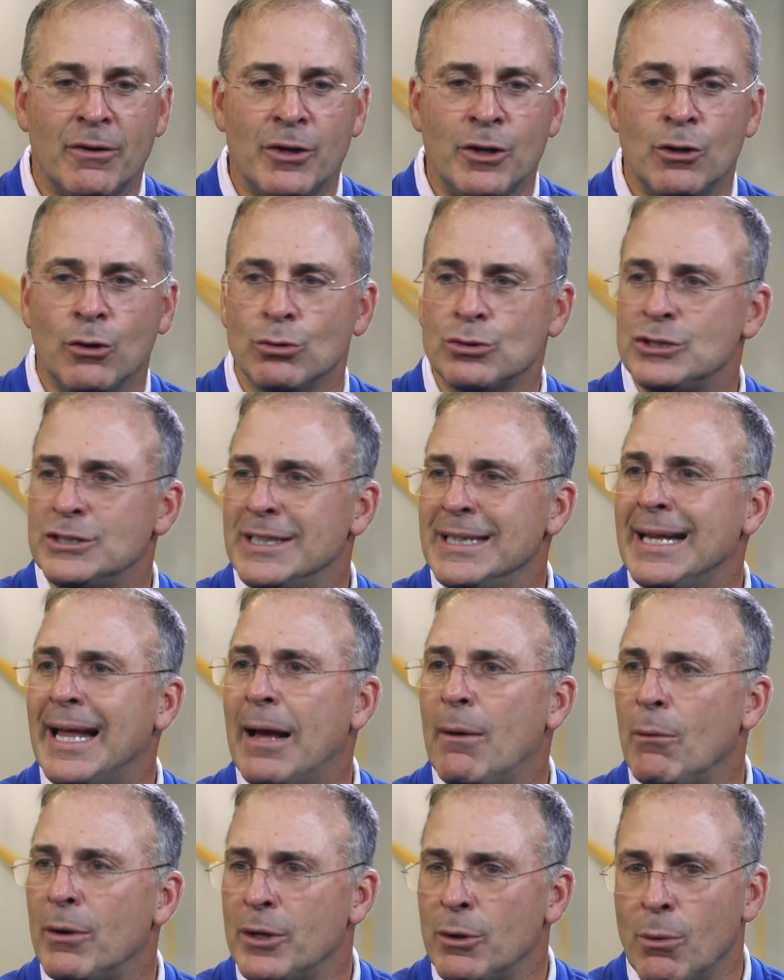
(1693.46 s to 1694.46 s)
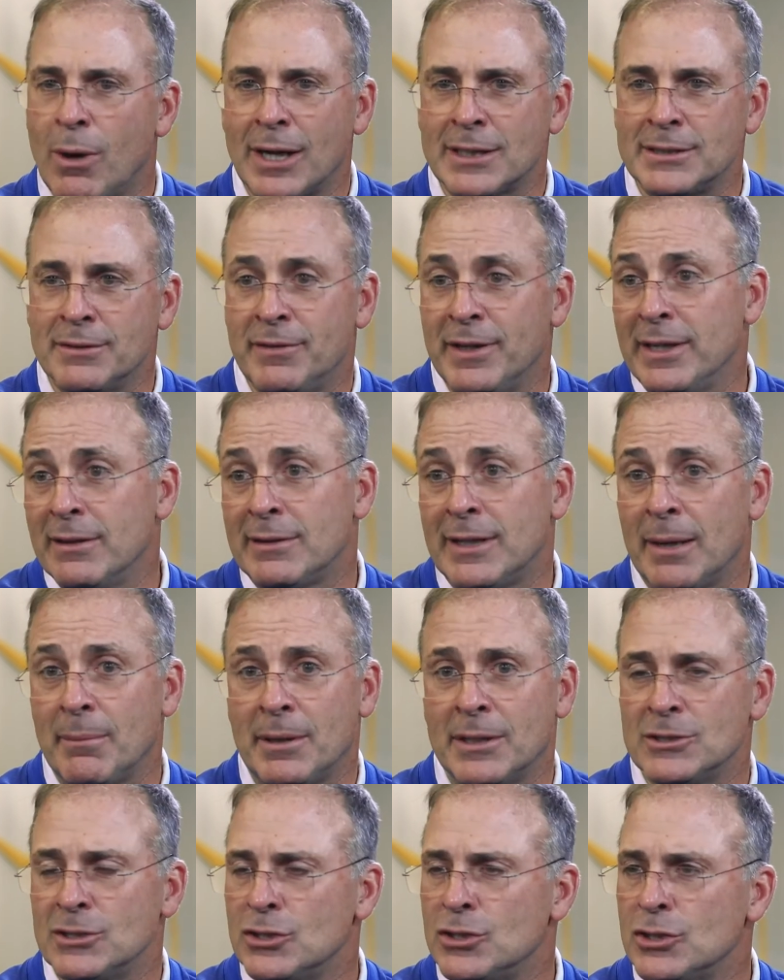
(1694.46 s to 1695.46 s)
You don't see that when you watch a videotape
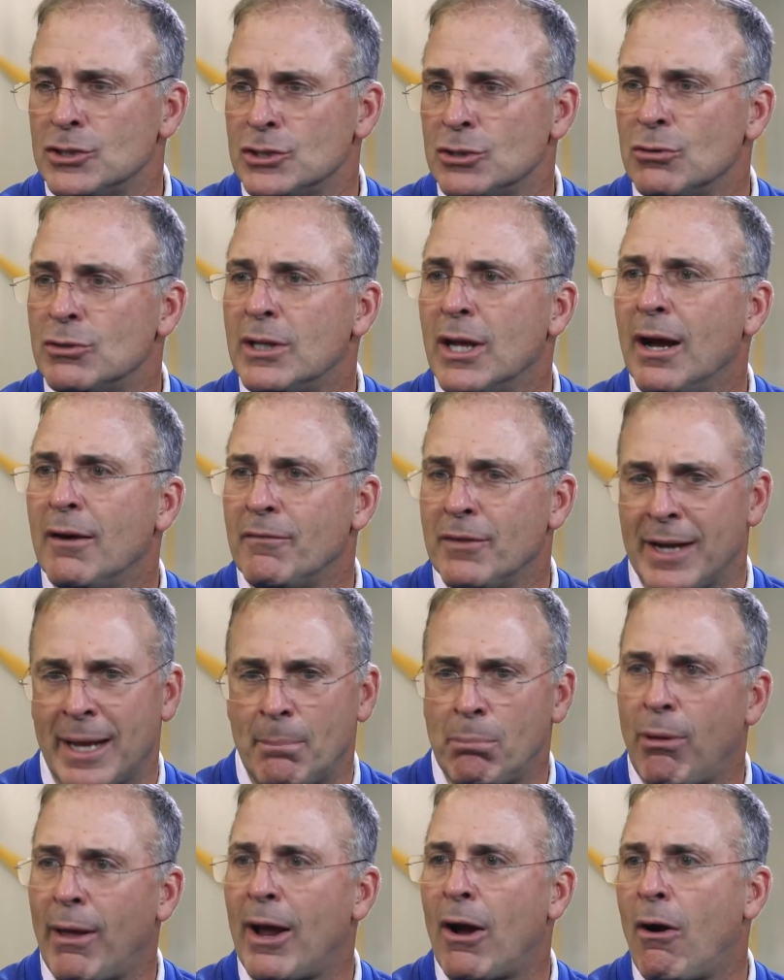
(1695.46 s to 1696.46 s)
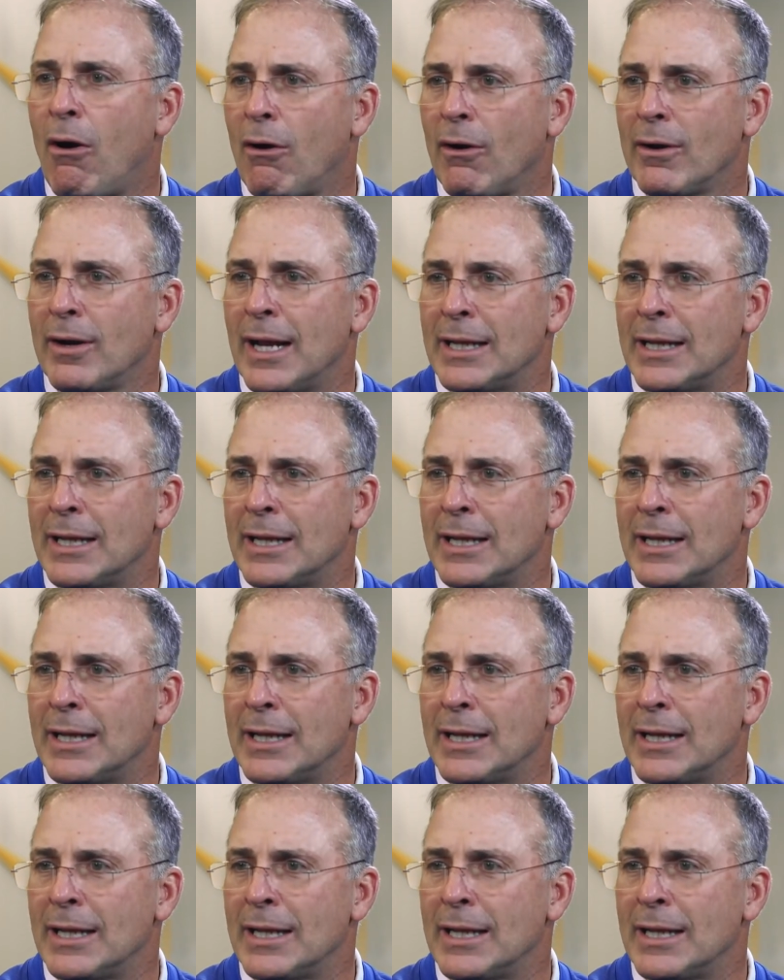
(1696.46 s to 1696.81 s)
because they're just so tough and they play hard.